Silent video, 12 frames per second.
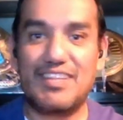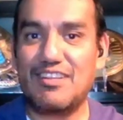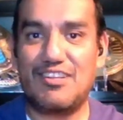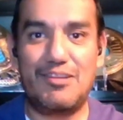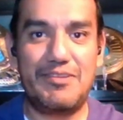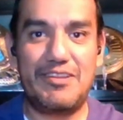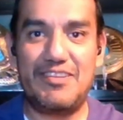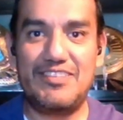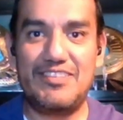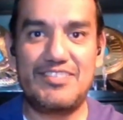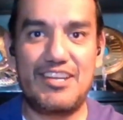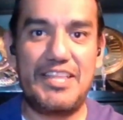WWE's not
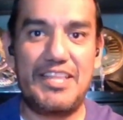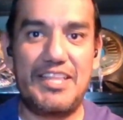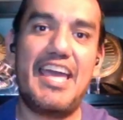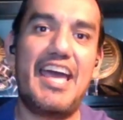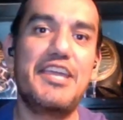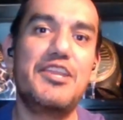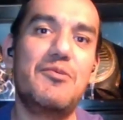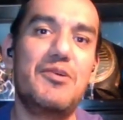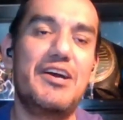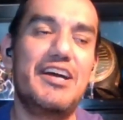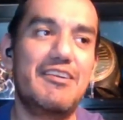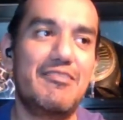going to be like, yeah, you know
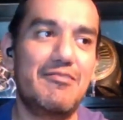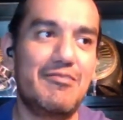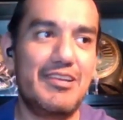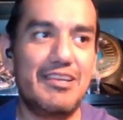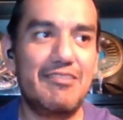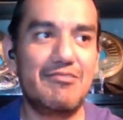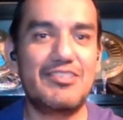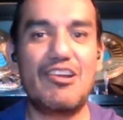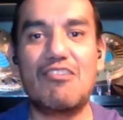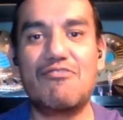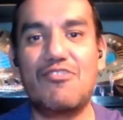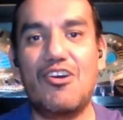what? It was
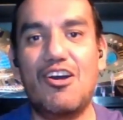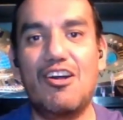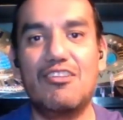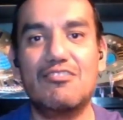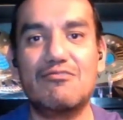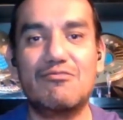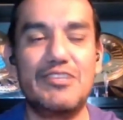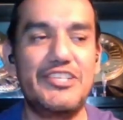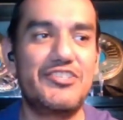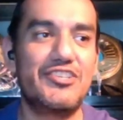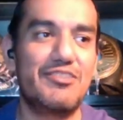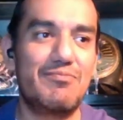our fault. We
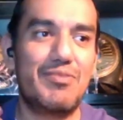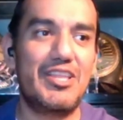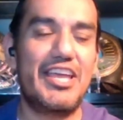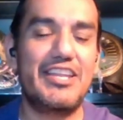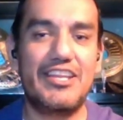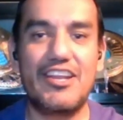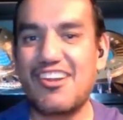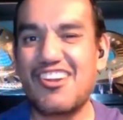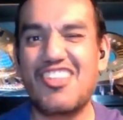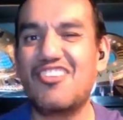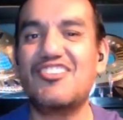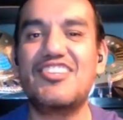should have planned it on
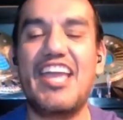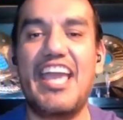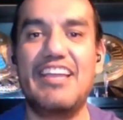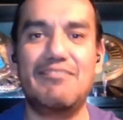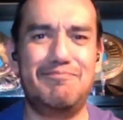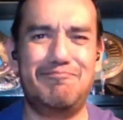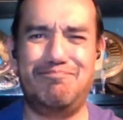another date.